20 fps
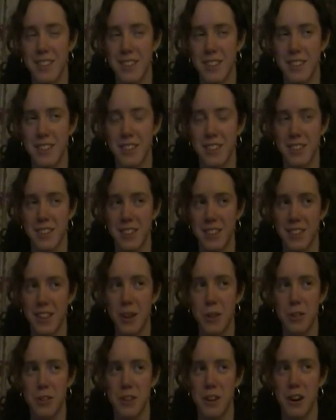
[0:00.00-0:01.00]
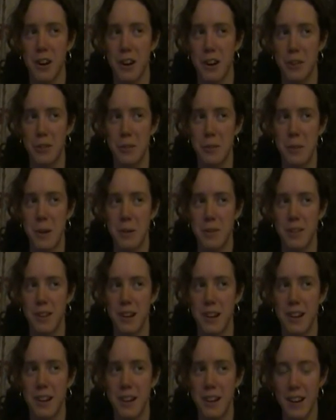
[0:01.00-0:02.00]
narcissistic. That was an awful
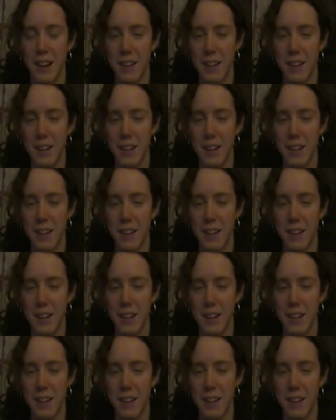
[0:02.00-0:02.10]
memory.